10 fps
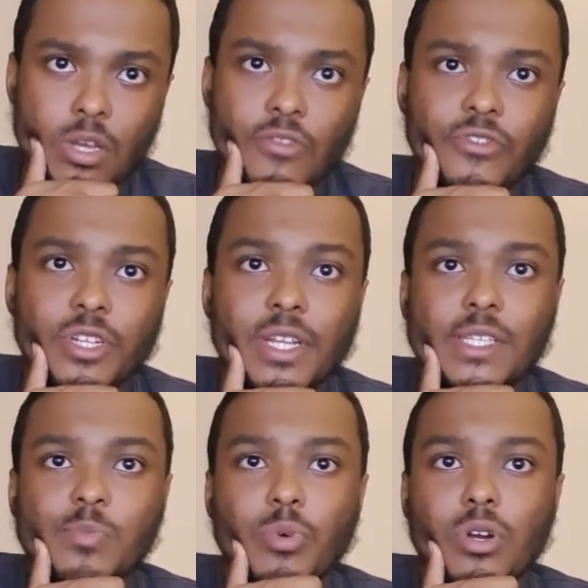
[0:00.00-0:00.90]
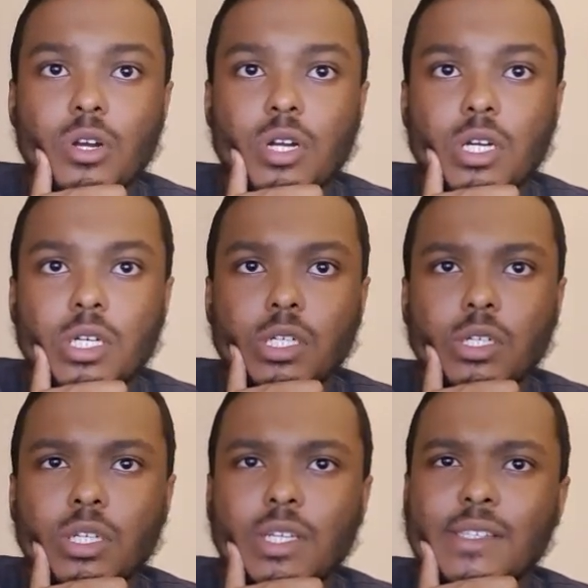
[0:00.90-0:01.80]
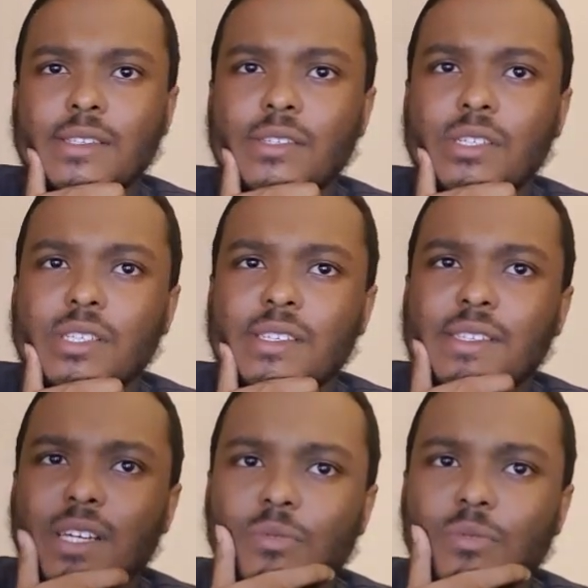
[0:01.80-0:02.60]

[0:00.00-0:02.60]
for the next part, let's see, this is not